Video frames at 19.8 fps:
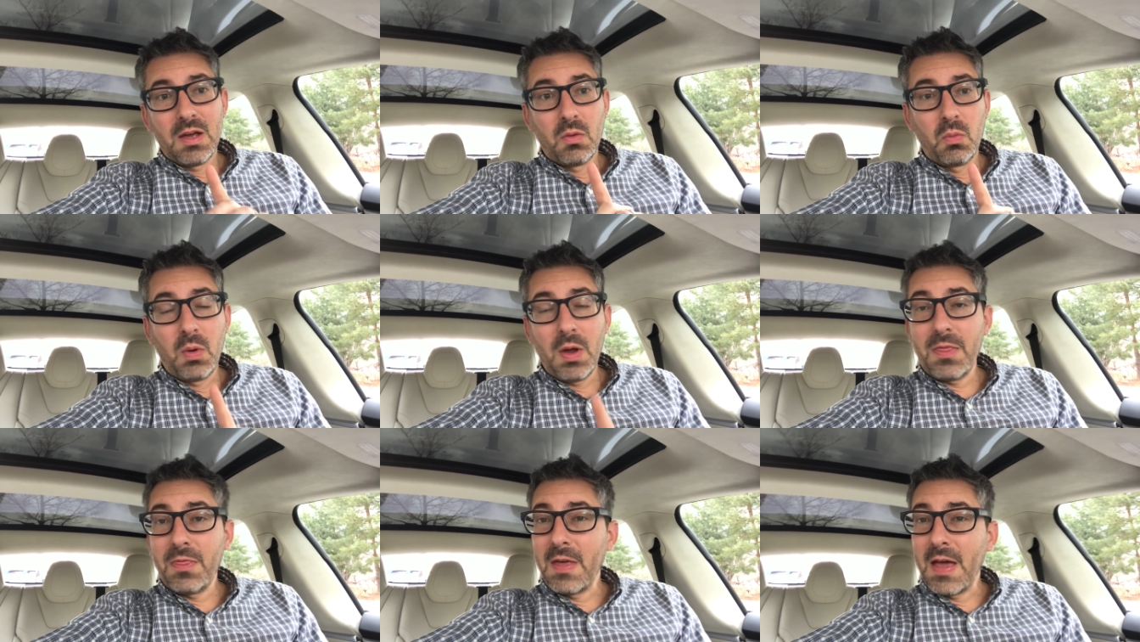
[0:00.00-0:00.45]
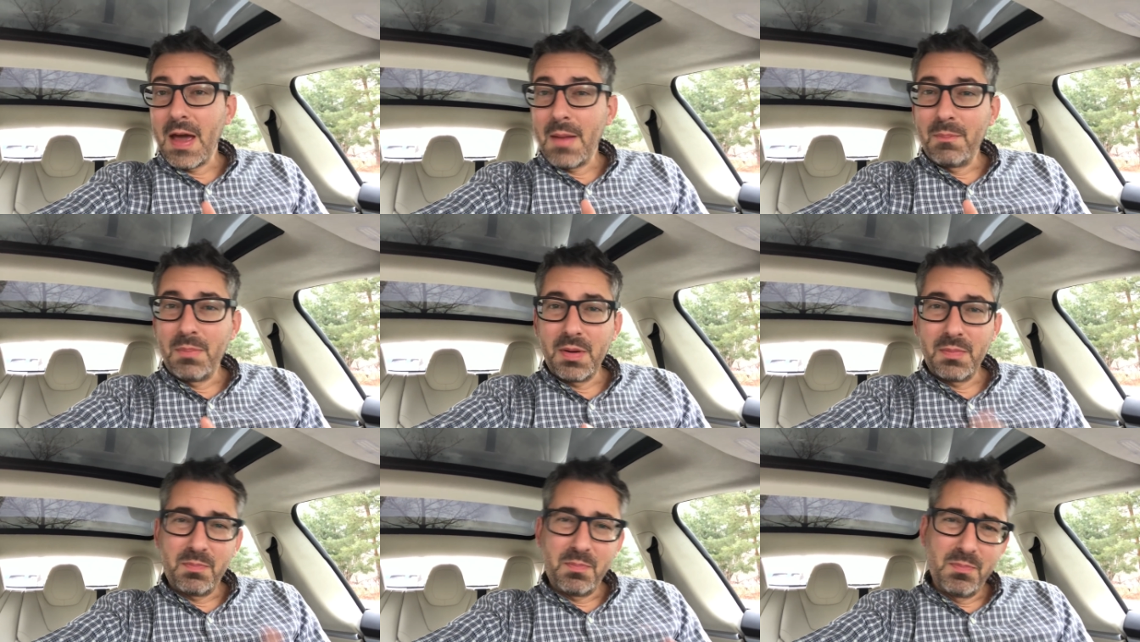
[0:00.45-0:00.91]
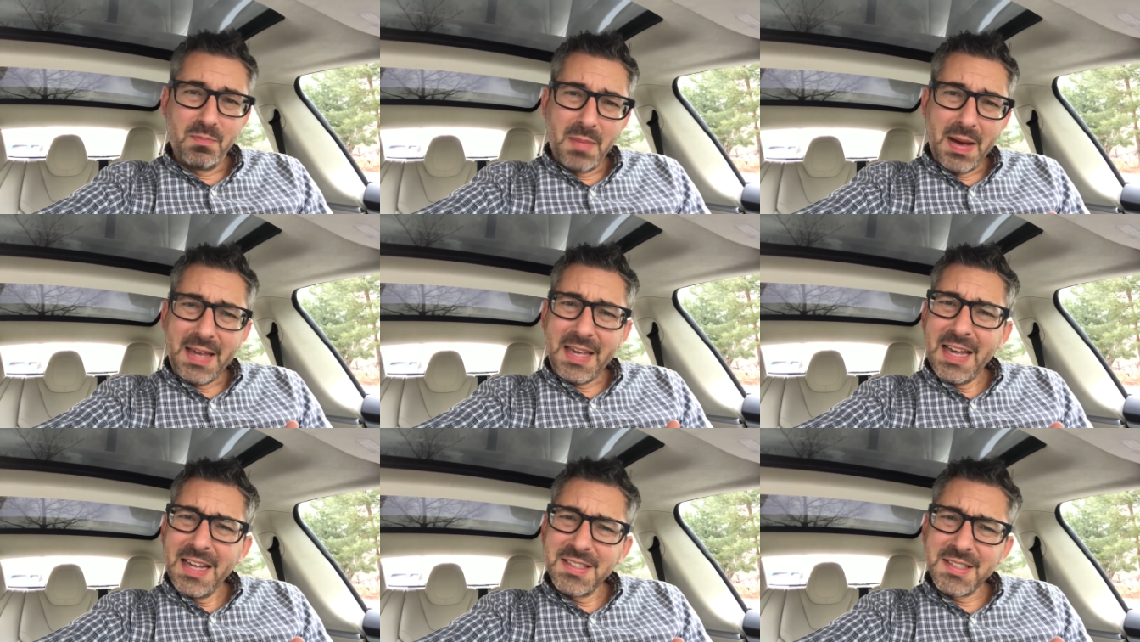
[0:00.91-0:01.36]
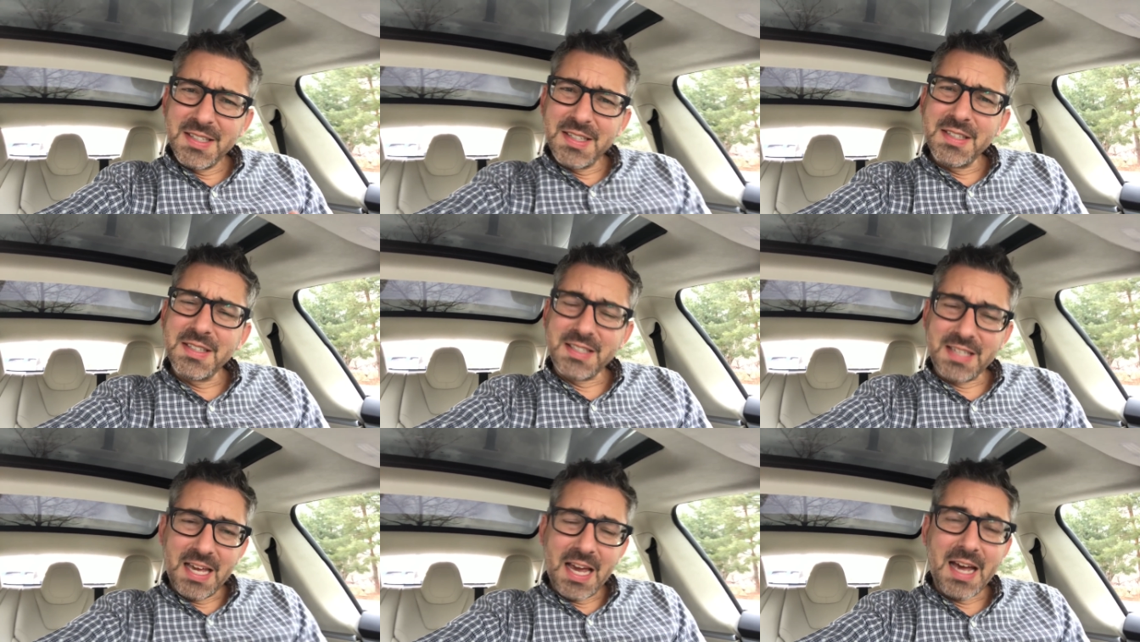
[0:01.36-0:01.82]
with that. But my guess
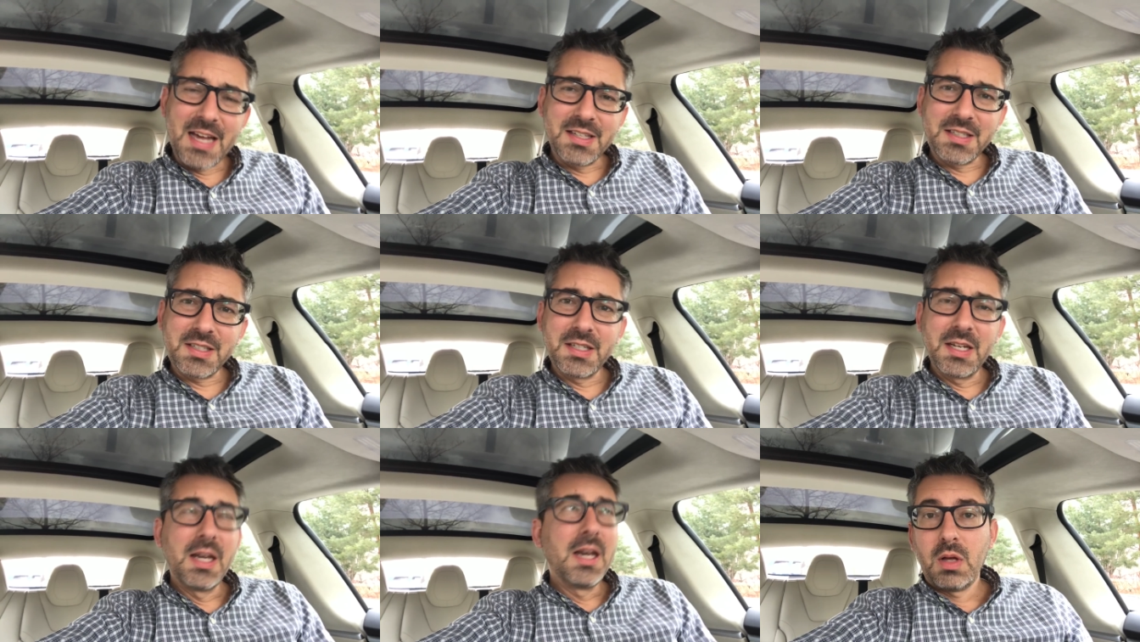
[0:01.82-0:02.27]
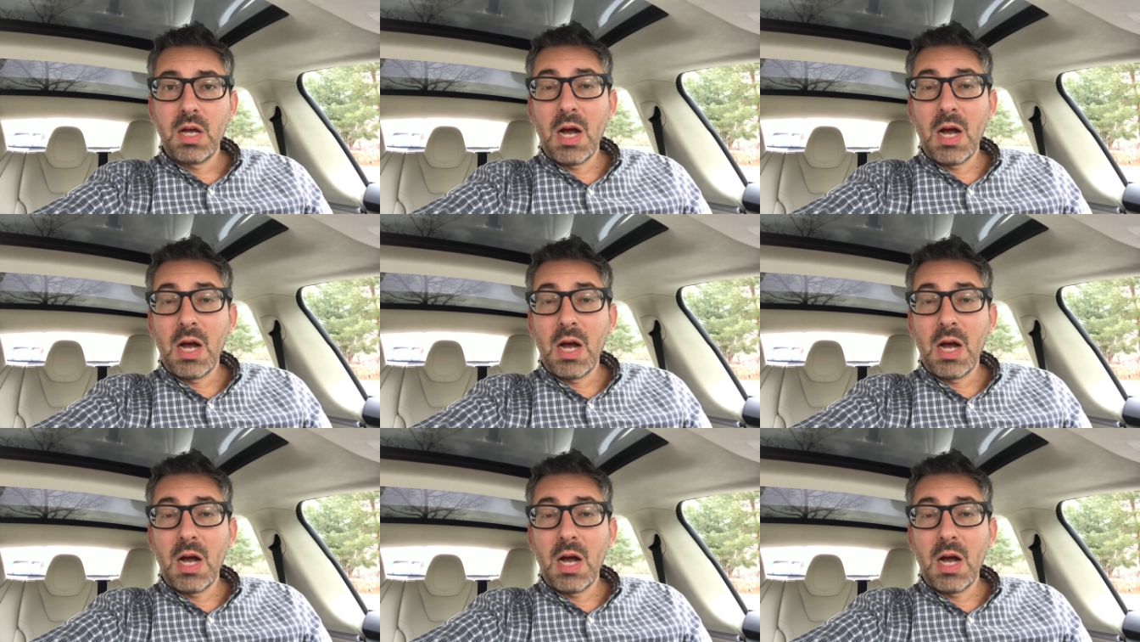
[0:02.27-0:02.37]
is yes.